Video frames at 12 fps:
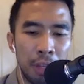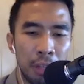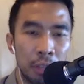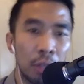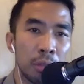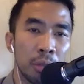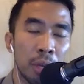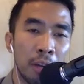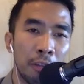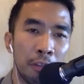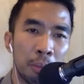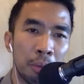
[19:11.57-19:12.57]
is also
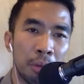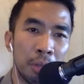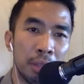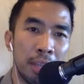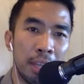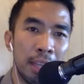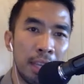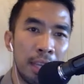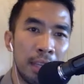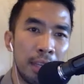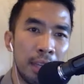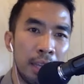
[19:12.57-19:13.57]
comfortable
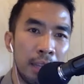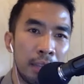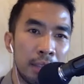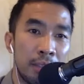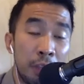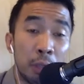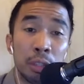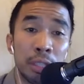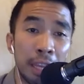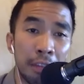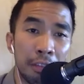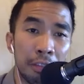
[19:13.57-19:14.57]
and feels
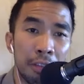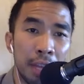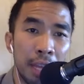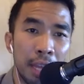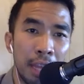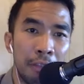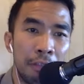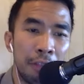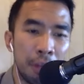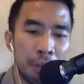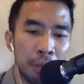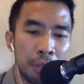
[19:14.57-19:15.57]
safe and
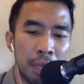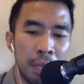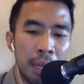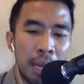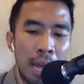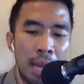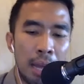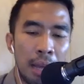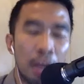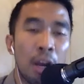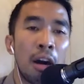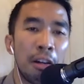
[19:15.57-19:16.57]
feels
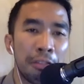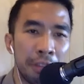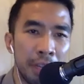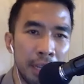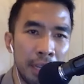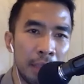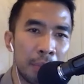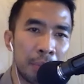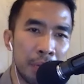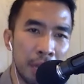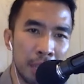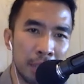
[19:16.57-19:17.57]
confident in the
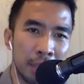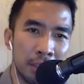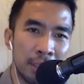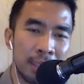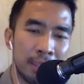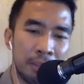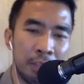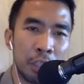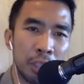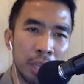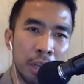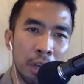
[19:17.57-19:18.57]
production so that the
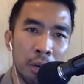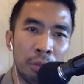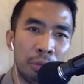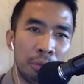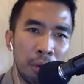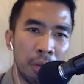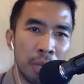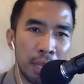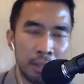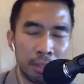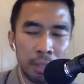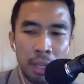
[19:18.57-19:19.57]
vision can go through.
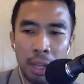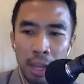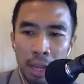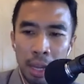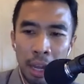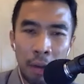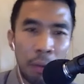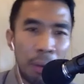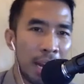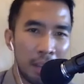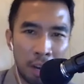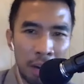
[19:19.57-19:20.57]
Because I know we
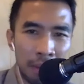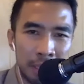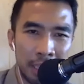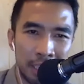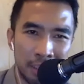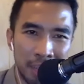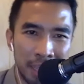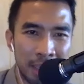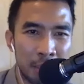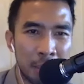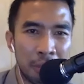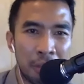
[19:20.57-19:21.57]
had a conversation like this
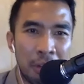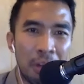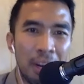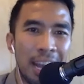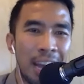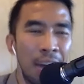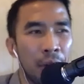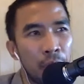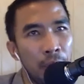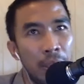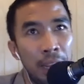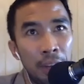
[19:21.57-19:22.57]
before, and how
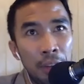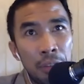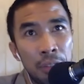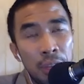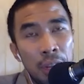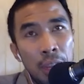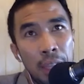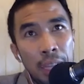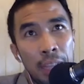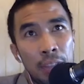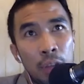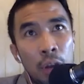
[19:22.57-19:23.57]
creatives,
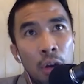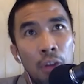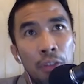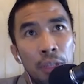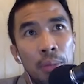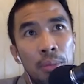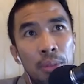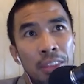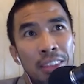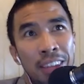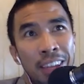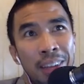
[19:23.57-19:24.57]
it's hard for them to
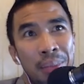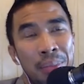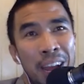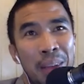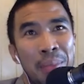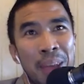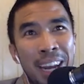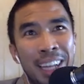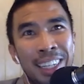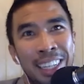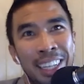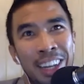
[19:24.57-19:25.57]
think
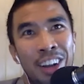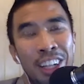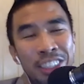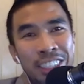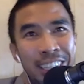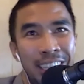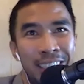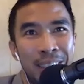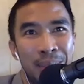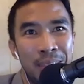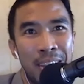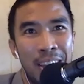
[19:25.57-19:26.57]
pragmatically and logically
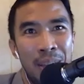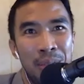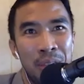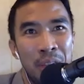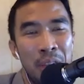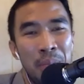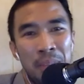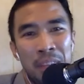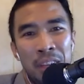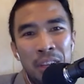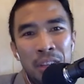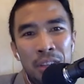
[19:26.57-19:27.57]
sometimes,
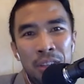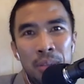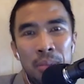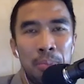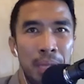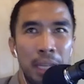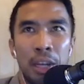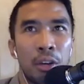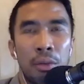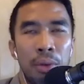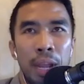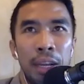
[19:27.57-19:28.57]
because being a
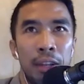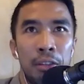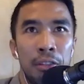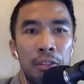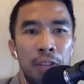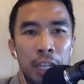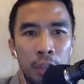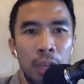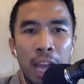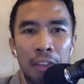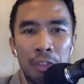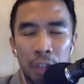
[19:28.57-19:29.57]
creative, like you
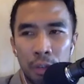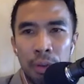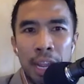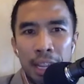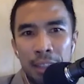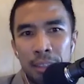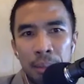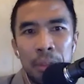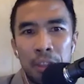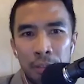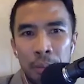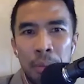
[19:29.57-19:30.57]
have to create
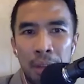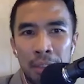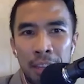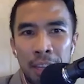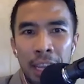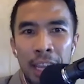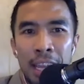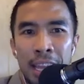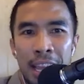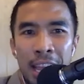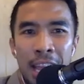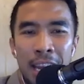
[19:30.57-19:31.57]
something from nothing,
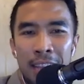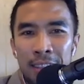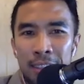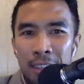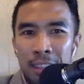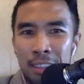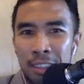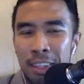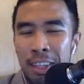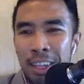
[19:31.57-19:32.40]
and it's this.